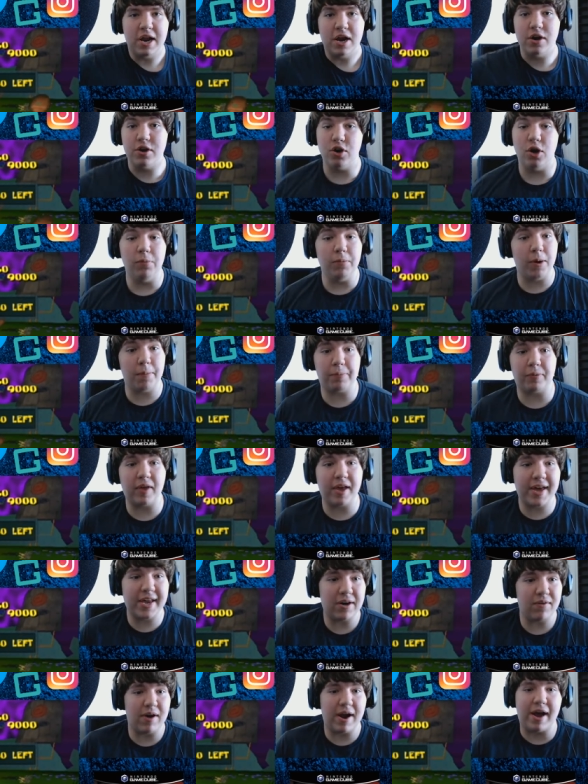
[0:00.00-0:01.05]
No more
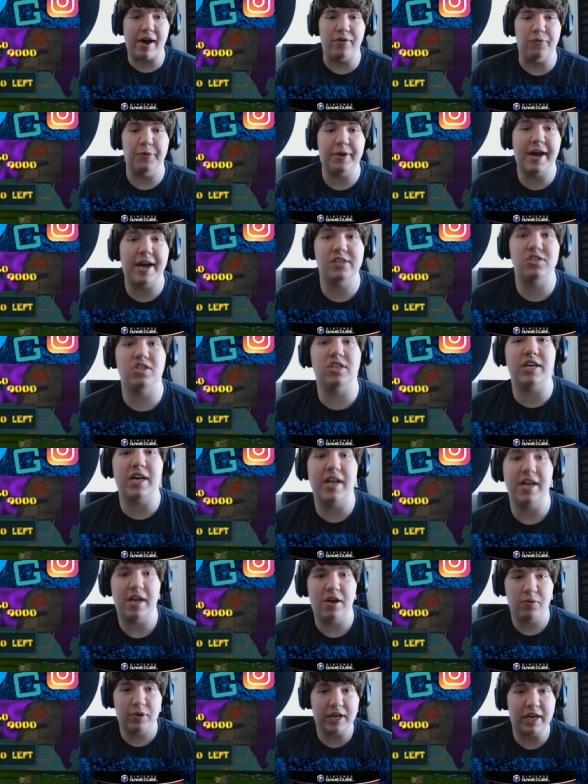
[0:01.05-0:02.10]
playing around. We actually
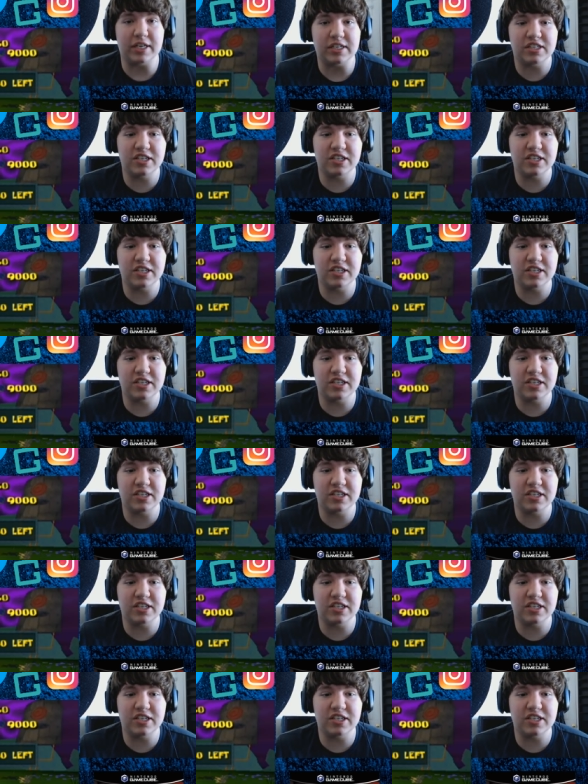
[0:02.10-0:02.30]
gotta we gotta